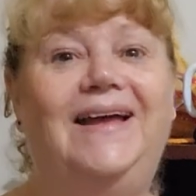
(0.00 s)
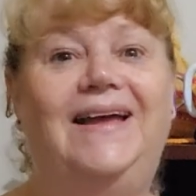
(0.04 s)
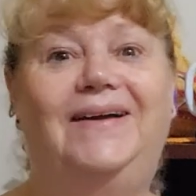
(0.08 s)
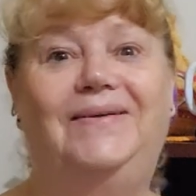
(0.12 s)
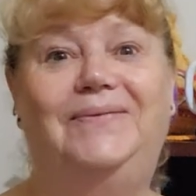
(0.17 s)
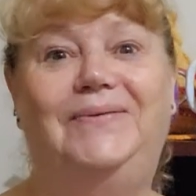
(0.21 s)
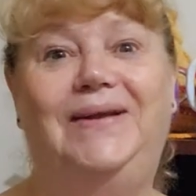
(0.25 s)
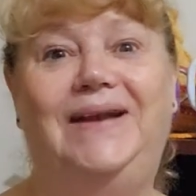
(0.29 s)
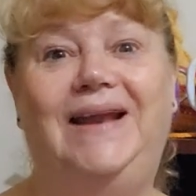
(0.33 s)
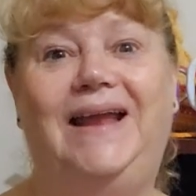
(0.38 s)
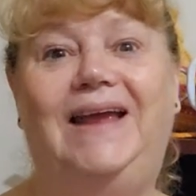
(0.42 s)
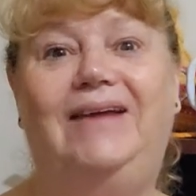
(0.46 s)

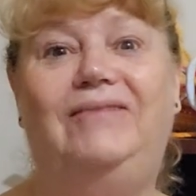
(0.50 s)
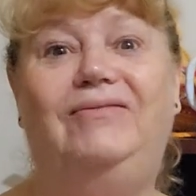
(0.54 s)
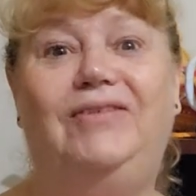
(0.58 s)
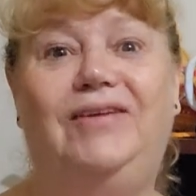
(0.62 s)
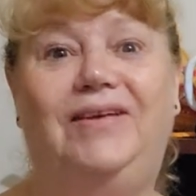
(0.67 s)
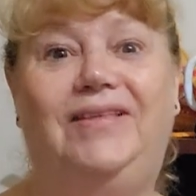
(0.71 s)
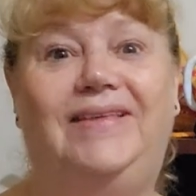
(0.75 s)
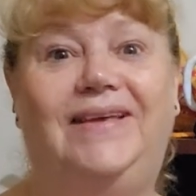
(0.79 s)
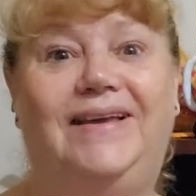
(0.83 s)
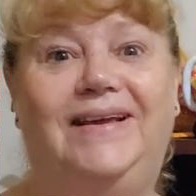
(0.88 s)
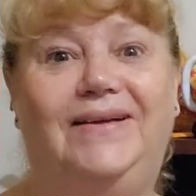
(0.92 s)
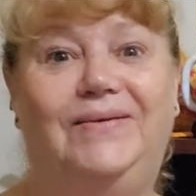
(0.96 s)
when
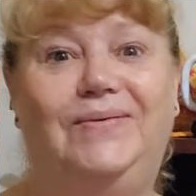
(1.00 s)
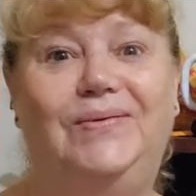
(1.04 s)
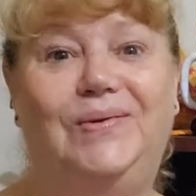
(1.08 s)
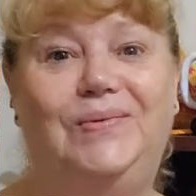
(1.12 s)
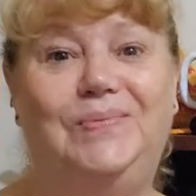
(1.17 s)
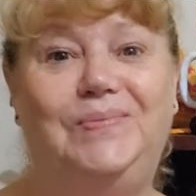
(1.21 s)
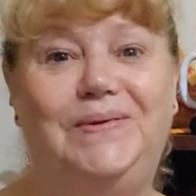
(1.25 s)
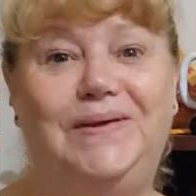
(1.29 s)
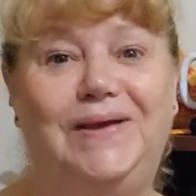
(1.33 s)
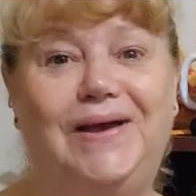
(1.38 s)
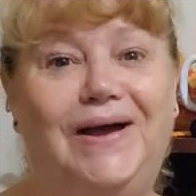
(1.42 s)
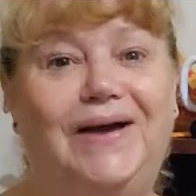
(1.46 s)
everything will
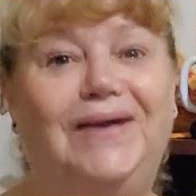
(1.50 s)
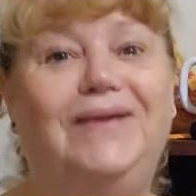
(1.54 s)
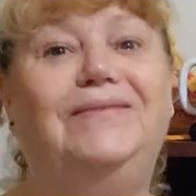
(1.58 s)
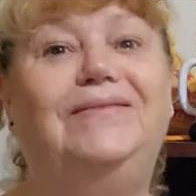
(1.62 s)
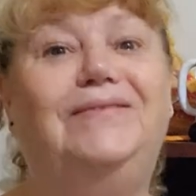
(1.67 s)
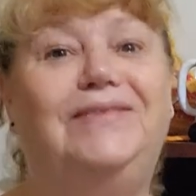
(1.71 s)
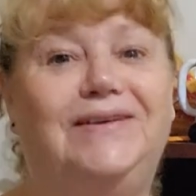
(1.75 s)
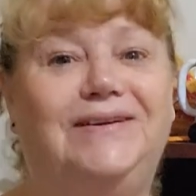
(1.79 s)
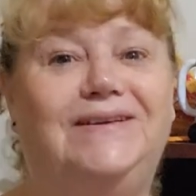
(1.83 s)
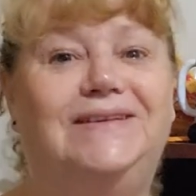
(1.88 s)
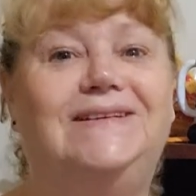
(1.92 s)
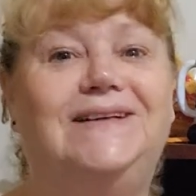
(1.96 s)
be over
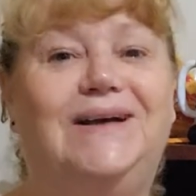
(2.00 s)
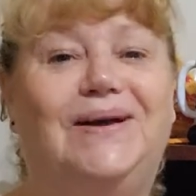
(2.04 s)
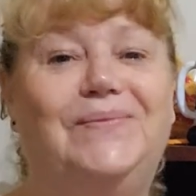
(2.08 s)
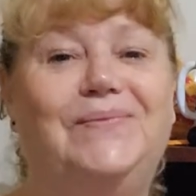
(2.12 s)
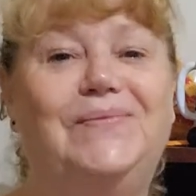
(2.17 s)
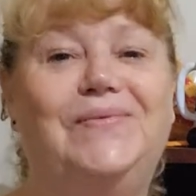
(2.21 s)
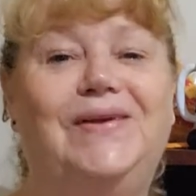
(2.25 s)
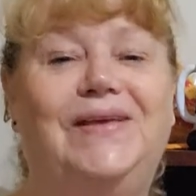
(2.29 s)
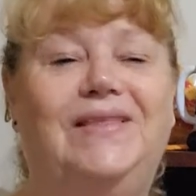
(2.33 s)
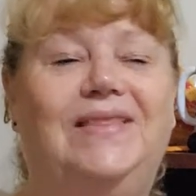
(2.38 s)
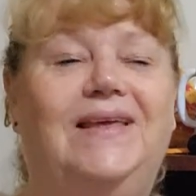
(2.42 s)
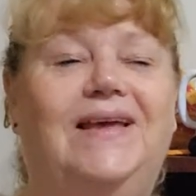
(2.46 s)
and done
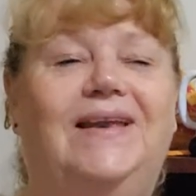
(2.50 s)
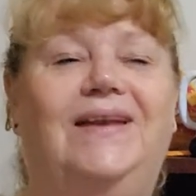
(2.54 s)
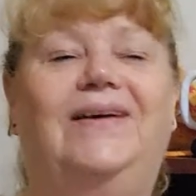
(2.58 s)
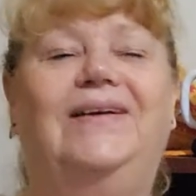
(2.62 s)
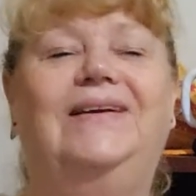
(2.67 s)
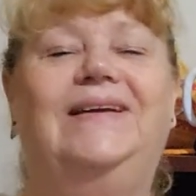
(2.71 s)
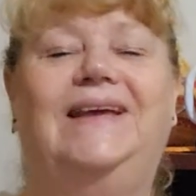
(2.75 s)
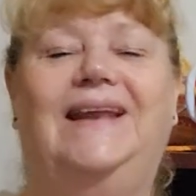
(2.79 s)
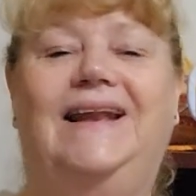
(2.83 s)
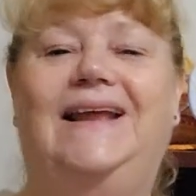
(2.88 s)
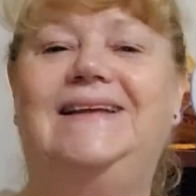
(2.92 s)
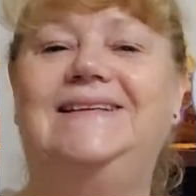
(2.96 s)
with and I
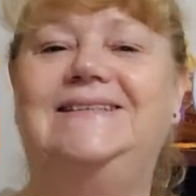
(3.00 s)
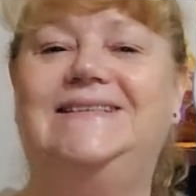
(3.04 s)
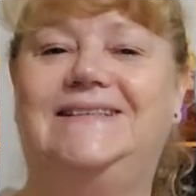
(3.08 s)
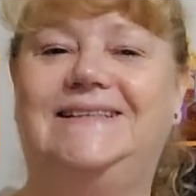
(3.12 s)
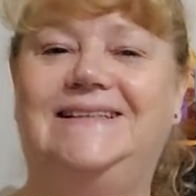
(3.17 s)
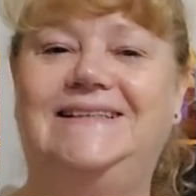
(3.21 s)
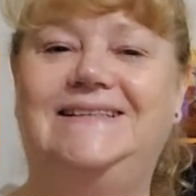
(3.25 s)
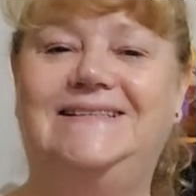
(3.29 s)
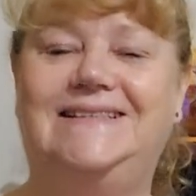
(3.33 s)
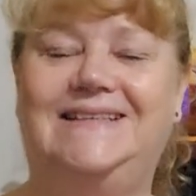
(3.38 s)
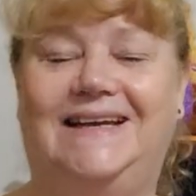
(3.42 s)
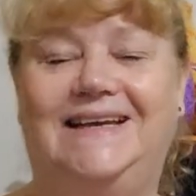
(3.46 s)
can
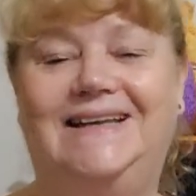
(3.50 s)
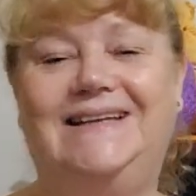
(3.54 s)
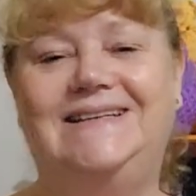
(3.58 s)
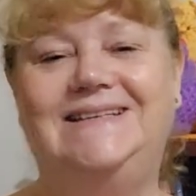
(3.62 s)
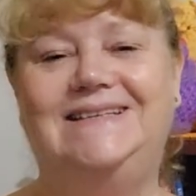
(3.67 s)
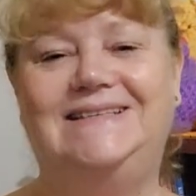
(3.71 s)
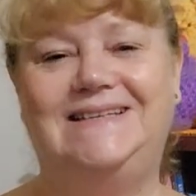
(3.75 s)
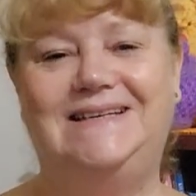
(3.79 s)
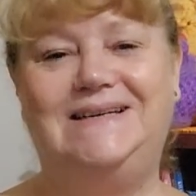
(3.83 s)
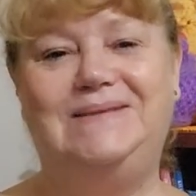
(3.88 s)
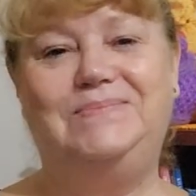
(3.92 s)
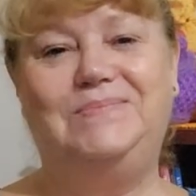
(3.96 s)
actually take a
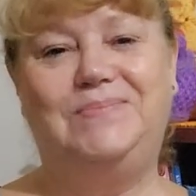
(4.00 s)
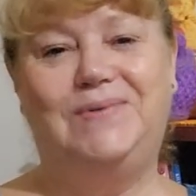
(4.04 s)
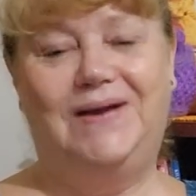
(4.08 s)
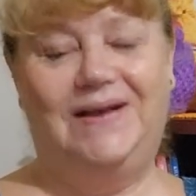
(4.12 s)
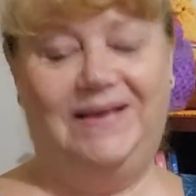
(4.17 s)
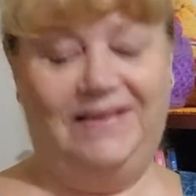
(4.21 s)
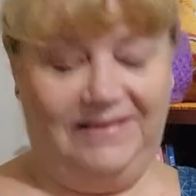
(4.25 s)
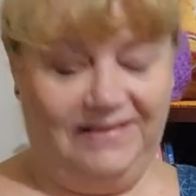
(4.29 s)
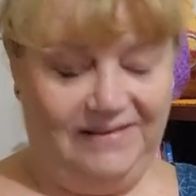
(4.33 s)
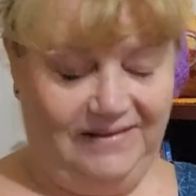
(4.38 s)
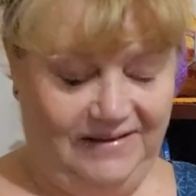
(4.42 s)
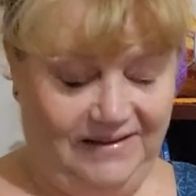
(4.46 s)
deep breath.